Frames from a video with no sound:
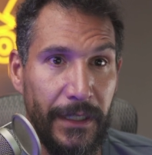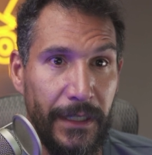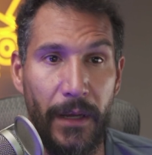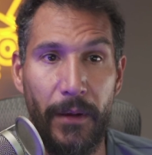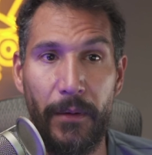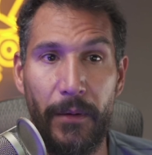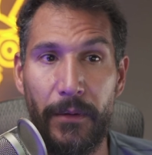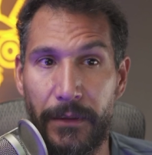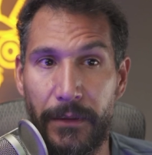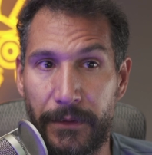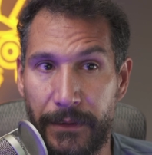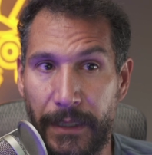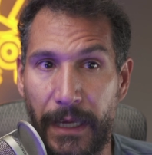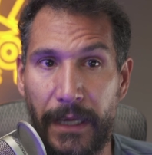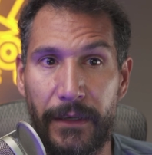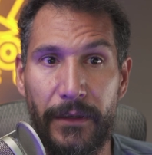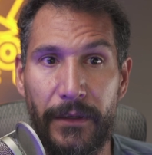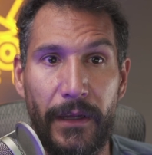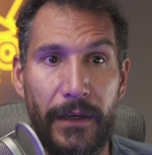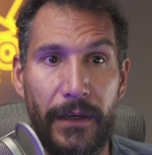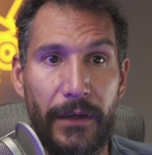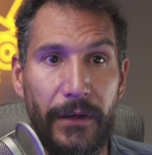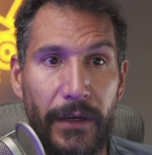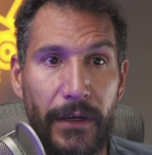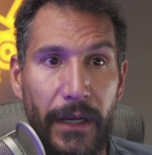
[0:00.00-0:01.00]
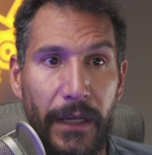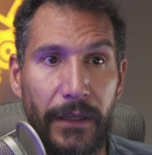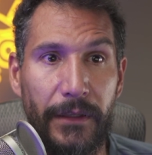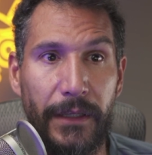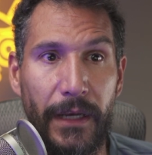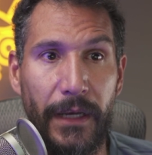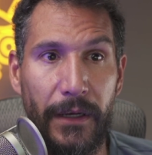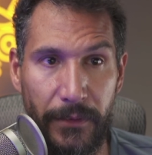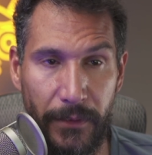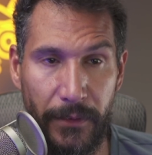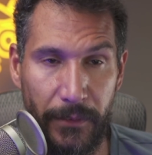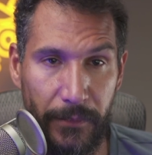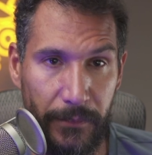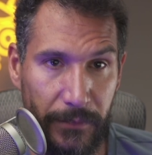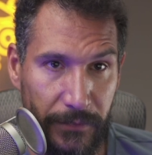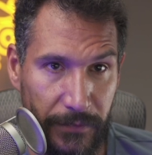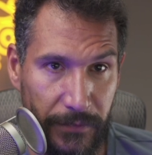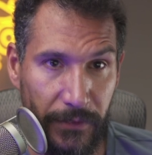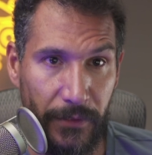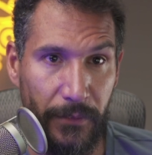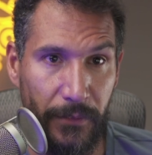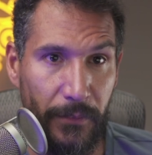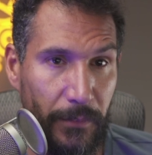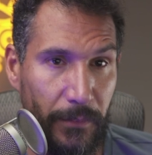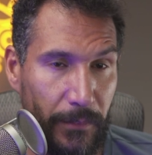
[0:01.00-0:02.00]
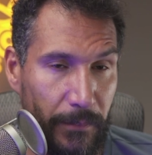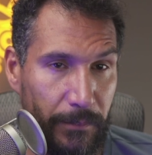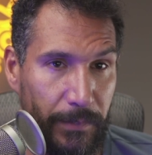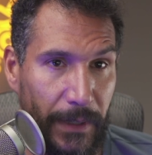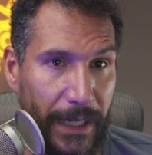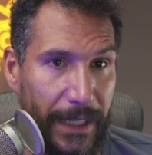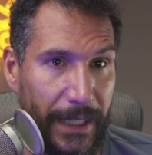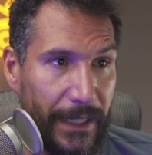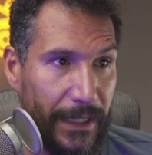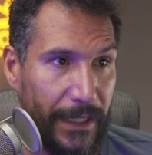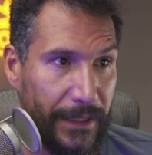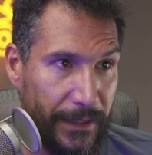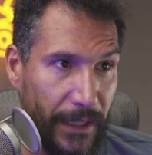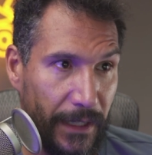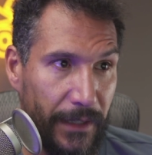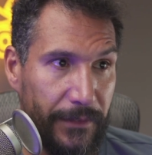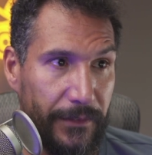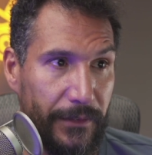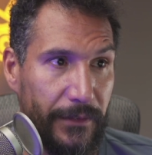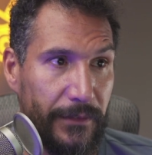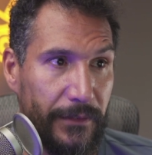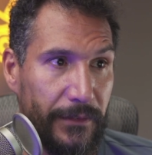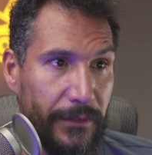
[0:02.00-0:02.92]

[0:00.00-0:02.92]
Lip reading: that are held out to you by another